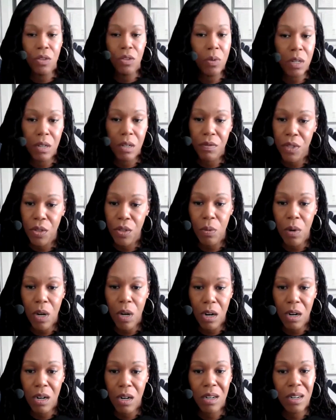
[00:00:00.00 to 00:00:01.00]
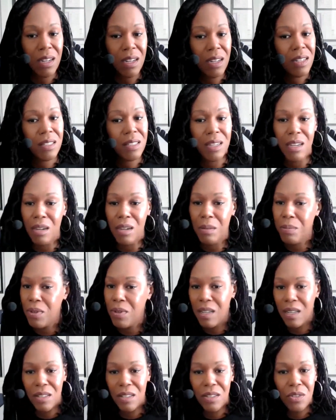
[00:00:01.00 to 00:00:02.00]
you wherever you are to help you
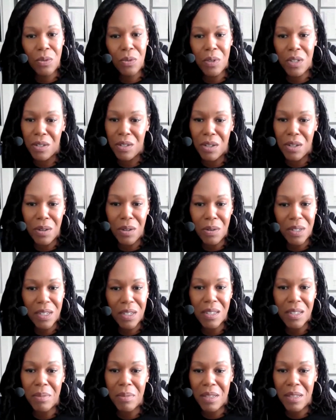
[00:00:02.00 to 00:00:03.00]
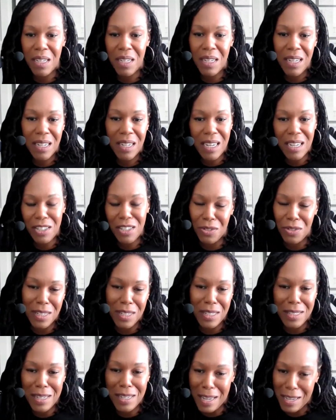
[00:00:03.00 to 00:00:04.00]
get to where you're going, completing that
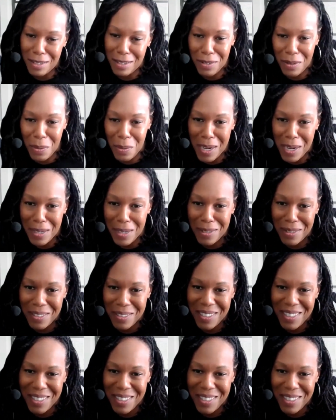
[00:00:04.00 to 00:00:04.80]
journey to Esquire.